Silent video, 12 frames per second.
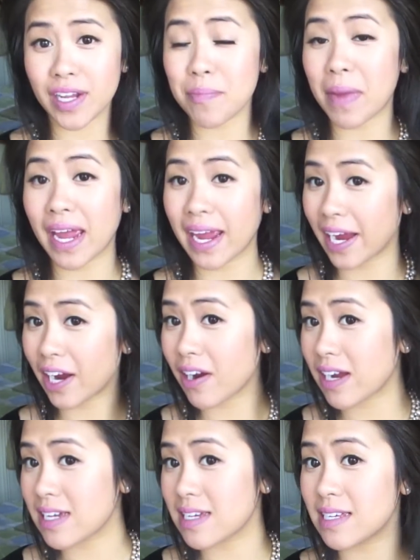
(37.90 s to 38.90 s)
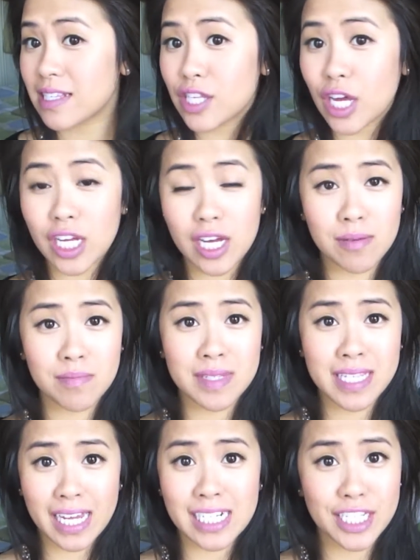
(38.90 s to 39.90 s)
My hair is um,
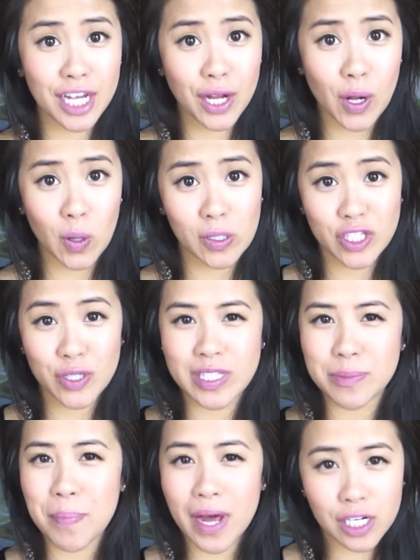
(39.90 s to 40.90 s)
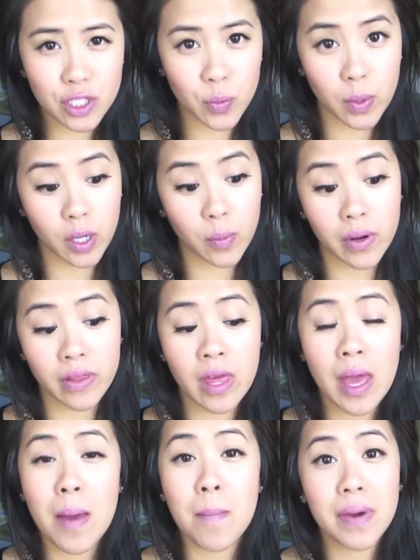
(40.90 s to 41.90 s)
second day old, so it's better to work with.
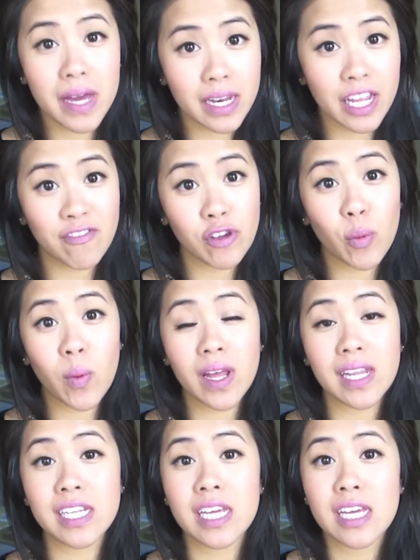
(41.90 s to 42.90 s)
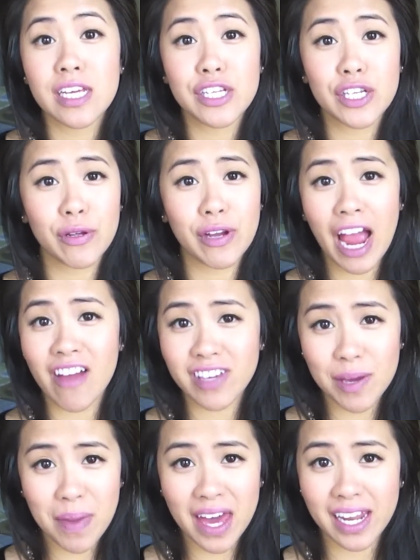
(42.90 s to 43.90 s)
But if you wanted, you know, you're having
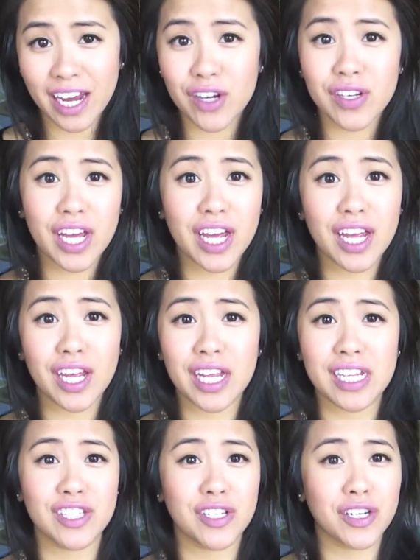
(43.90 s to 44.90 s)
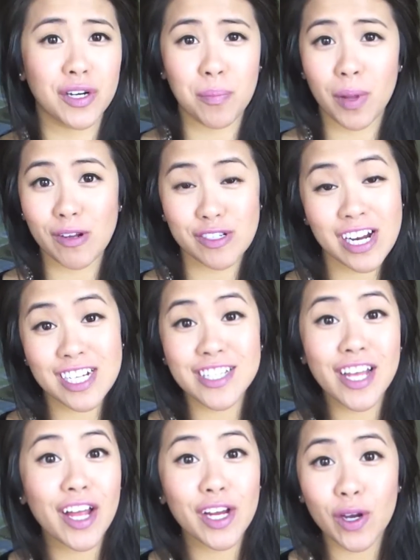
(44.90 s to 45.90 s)
a bad hair day, your blow dryer is
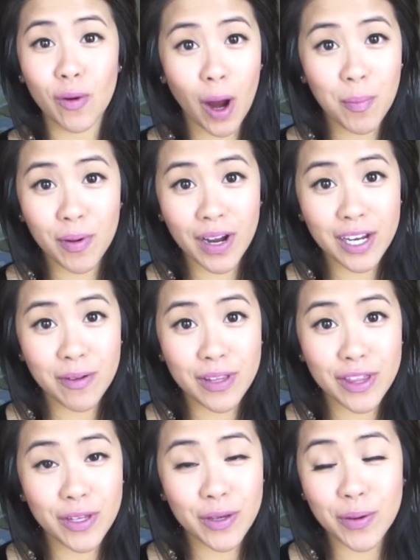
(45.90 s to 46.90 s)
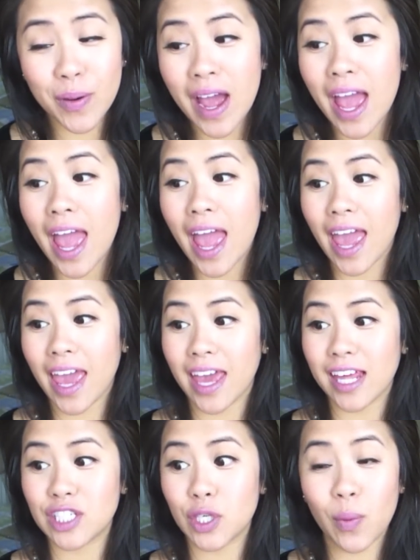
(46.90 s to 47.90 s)
not cooperating with you,
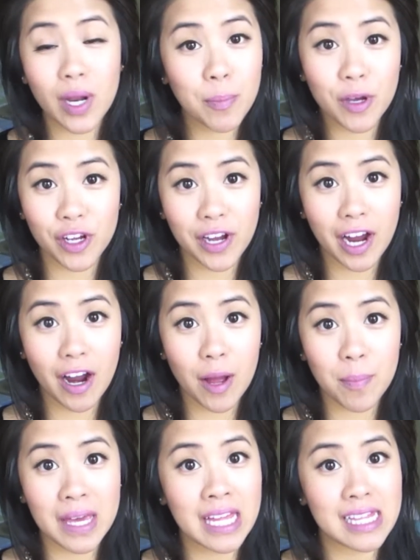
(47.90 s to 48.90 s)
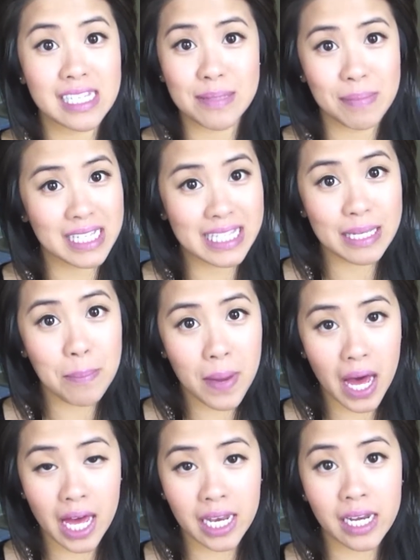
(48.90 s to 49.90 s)
and you want to put your hair up in this messy
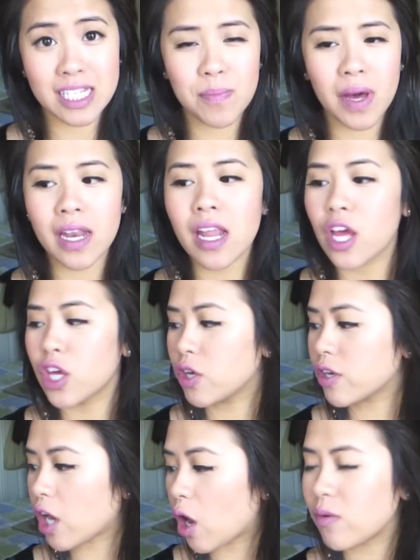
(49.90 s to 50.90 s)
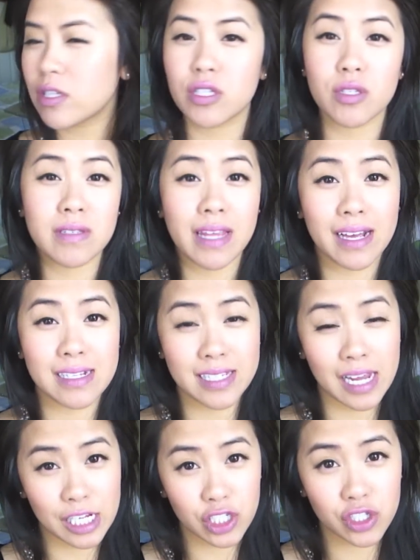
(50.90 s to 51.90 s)
bun, bun you can always use like a
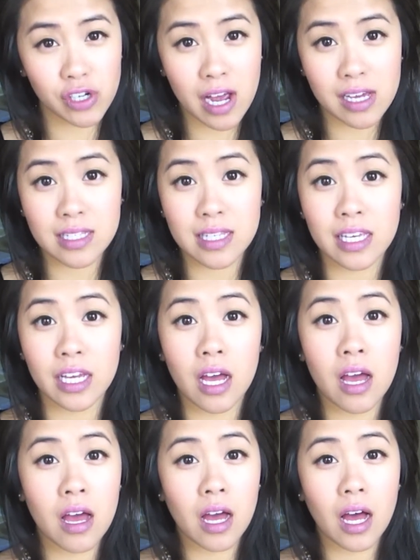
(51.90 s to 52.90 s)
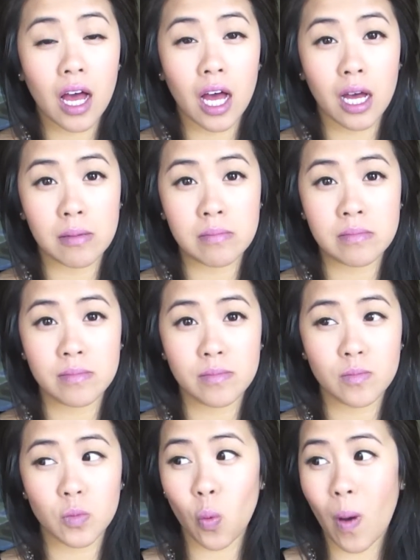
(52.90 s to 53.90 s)
texturizing um,
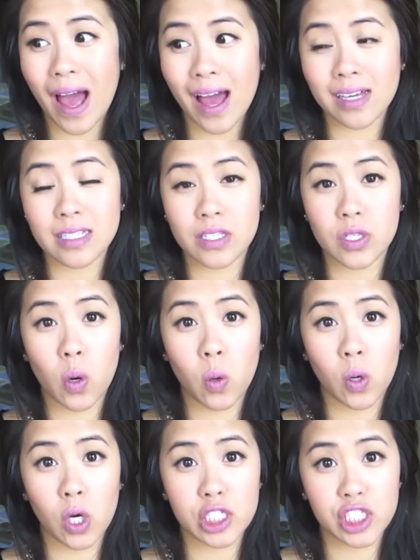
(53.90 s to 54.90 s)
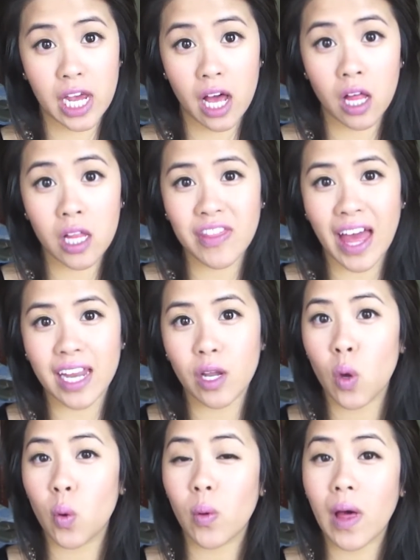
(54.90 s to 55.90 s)
wax or gel that
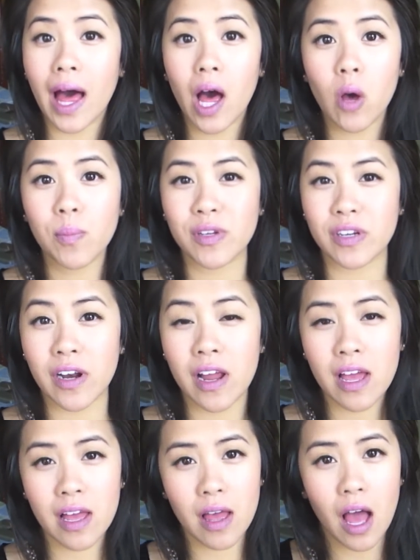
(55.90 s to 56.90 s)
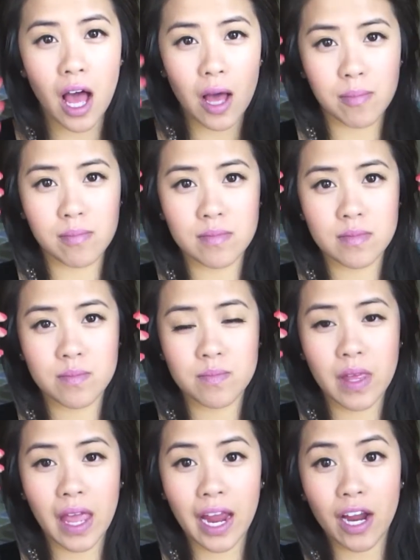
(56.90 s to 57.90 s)
will help your um,
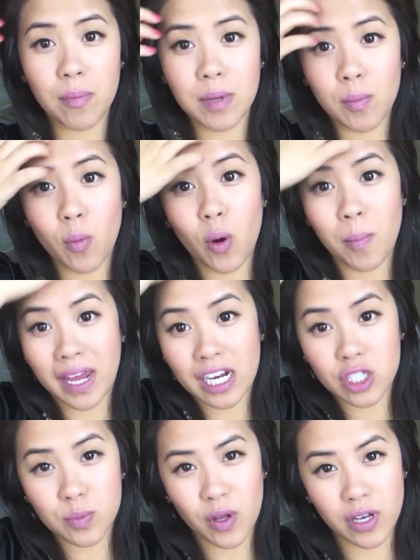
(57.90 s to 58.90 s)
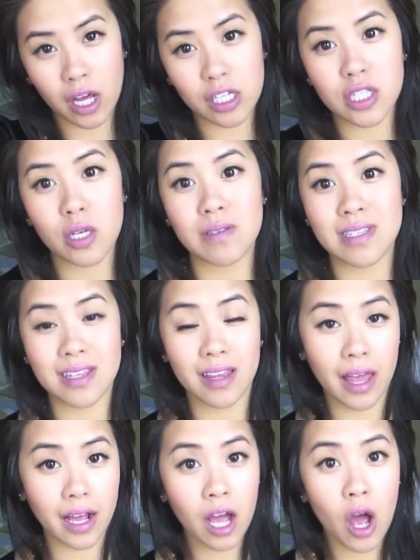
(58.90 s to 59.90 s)
hair be more manageable and not so
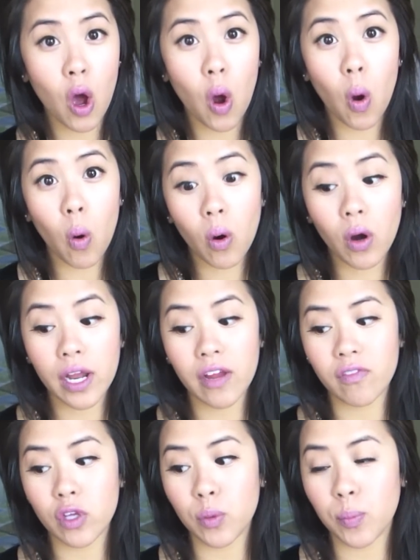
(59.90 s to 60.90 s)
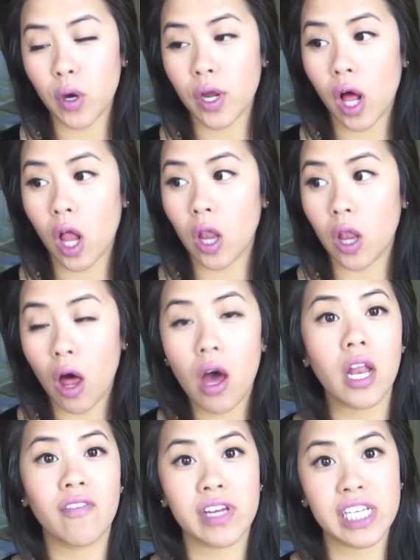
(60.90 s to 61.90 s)
slick or if you put a lot
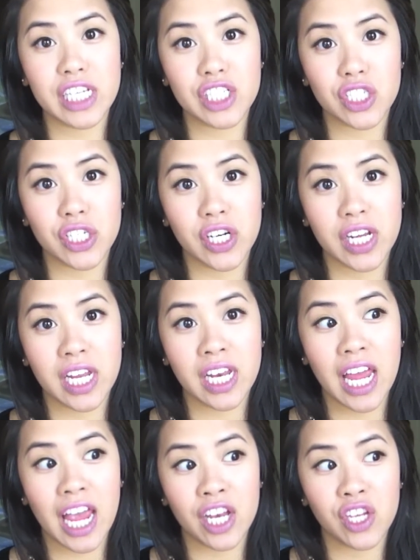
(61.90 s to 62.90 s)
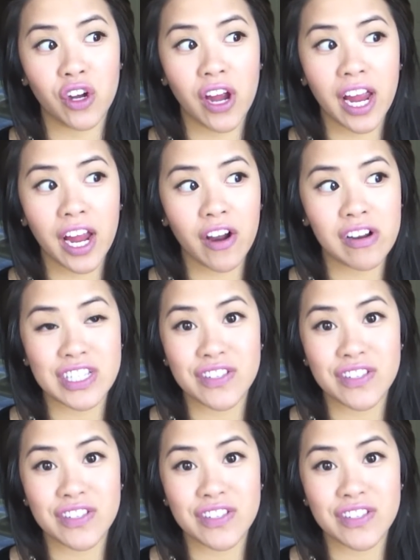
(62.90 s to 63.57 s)
of conditioner in and your hair is